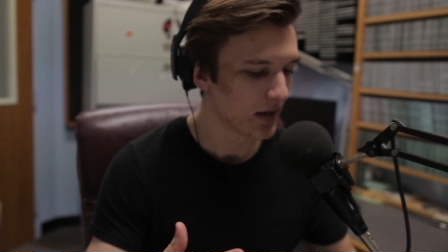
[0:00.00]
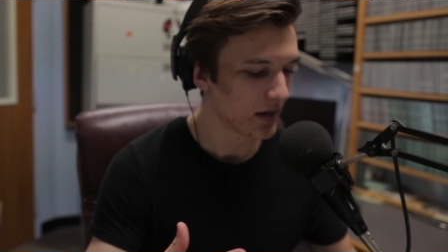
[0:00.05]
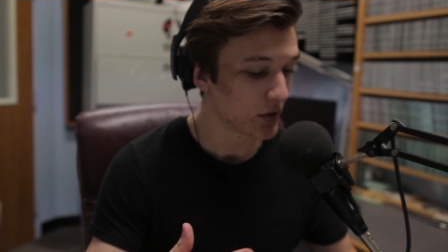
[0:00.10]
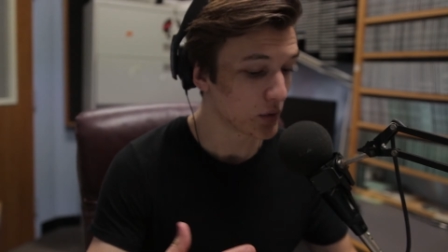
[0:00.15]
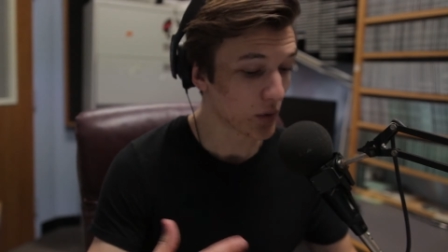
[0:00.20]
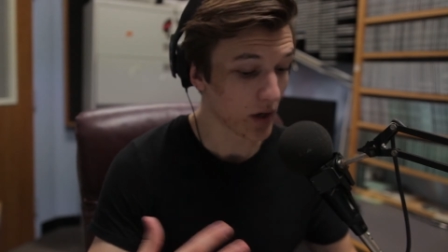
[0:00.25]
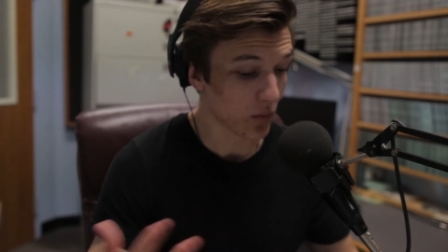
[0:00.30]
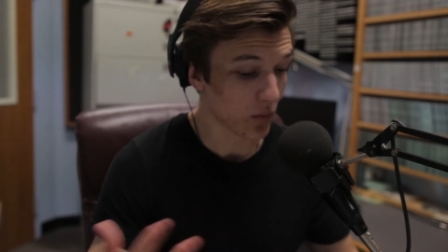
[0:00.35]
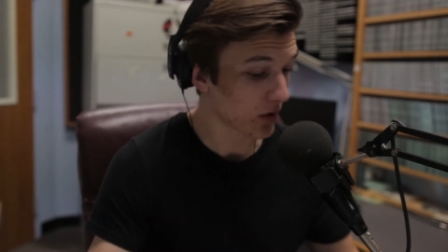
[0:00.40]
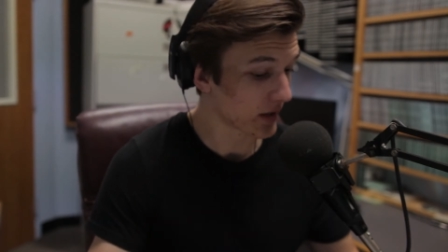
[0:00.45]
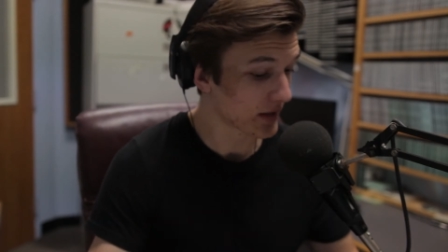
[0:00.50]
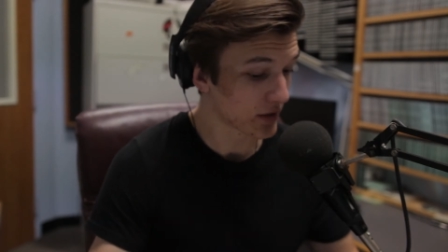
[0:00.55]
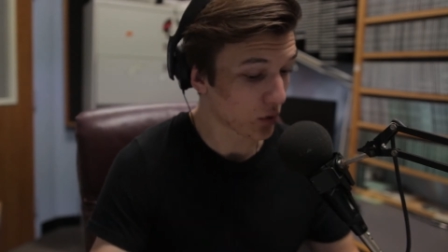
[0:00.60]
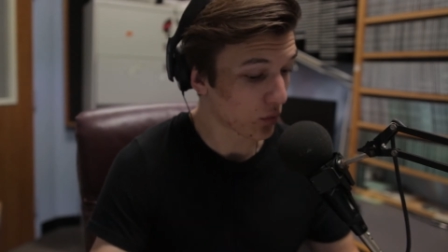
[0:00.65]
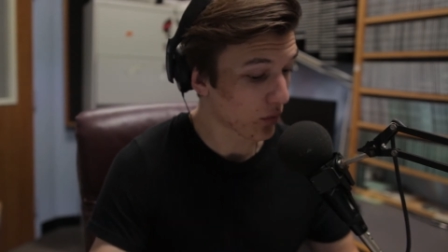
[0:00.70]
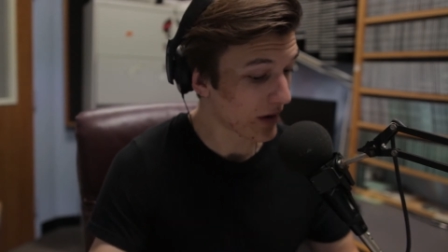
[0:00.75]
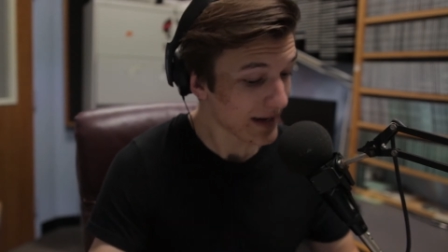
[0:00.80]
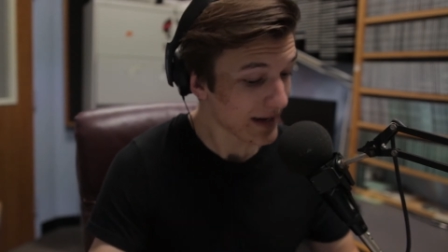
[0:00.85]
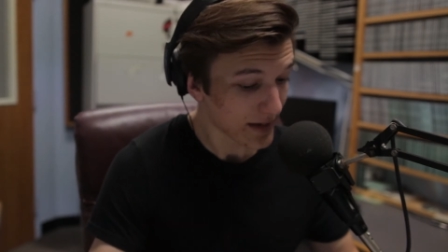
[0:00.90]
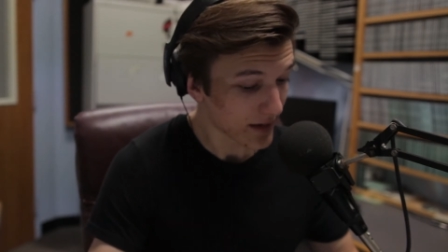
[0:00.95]
do I work at
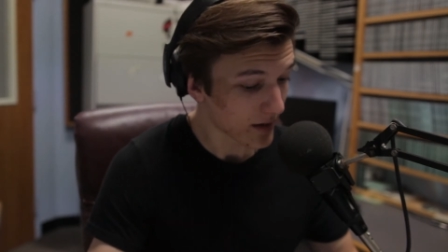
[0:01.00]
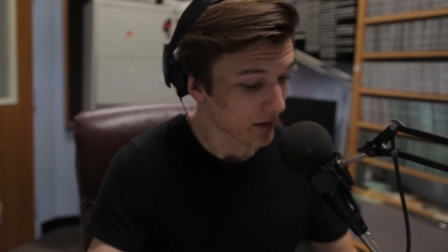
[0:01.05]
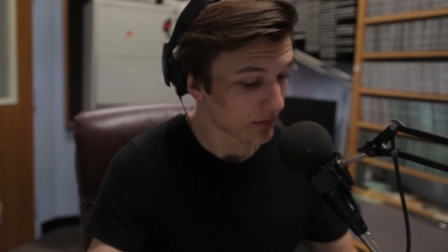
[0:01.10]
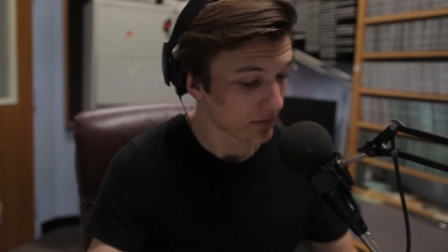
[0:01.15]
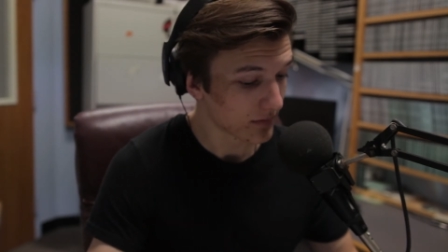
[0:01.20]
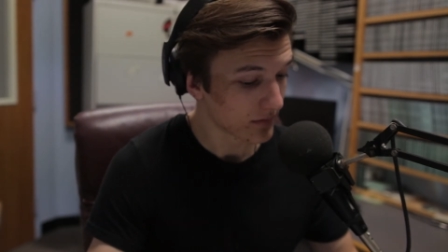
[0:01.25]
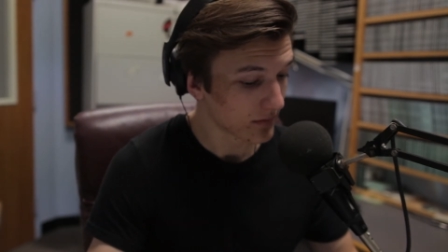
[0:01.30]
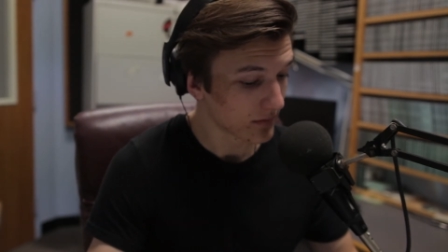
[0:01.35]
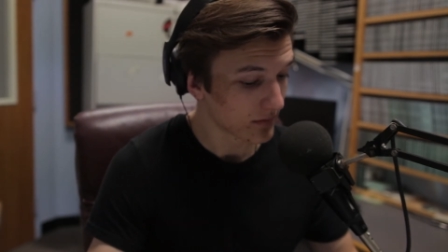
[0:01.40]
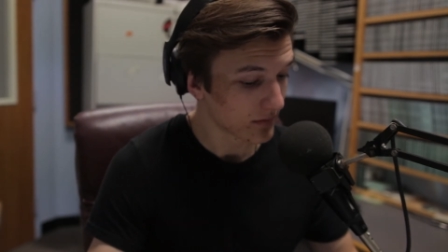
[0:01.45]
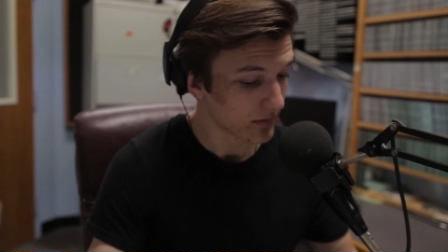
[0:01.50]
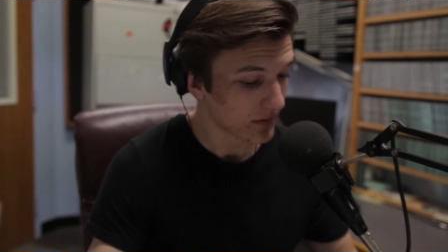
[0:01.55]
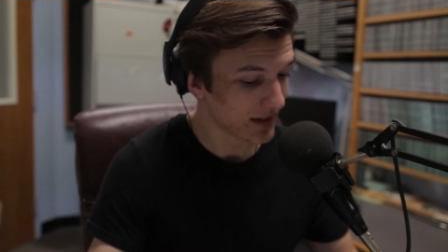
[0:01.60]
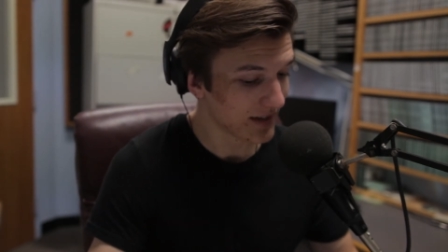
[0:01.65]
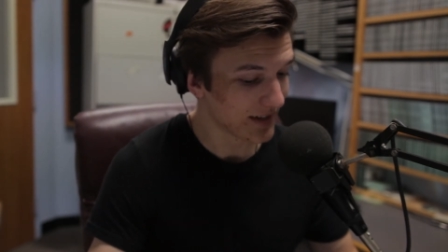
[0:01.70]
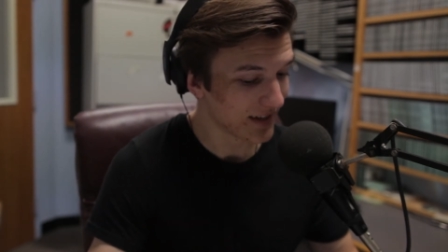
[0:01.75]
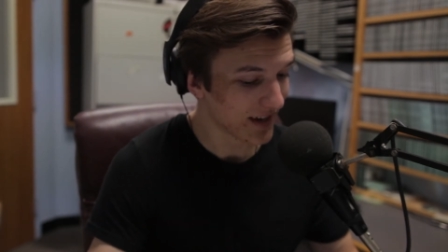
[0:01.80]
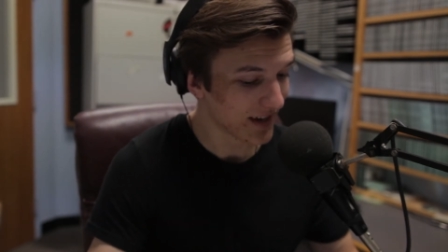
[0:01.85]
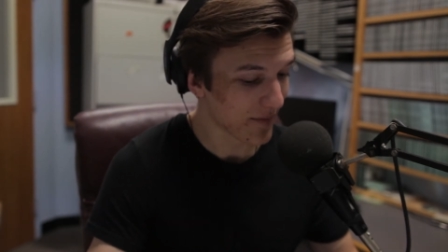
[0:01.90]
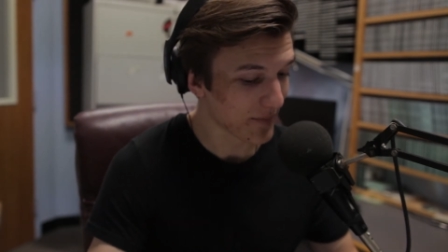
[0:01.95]
the radio?
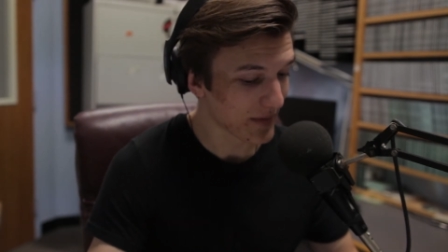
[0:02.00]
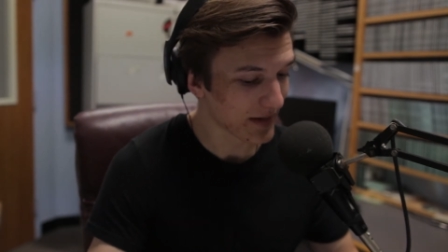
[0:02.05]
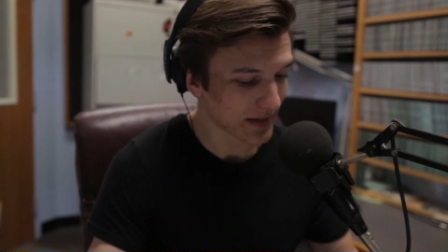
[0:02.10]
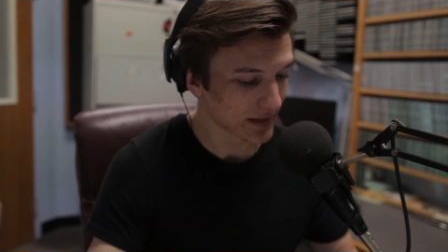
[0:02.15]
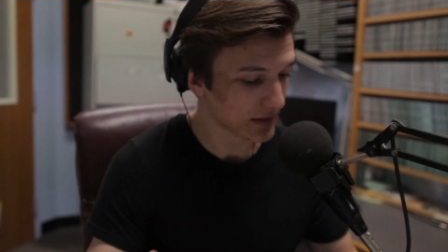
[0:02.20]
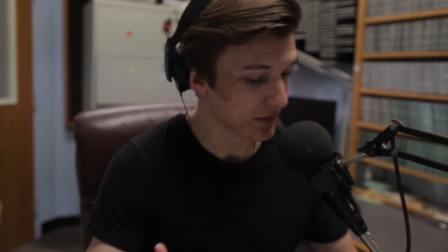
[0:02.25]
I mean,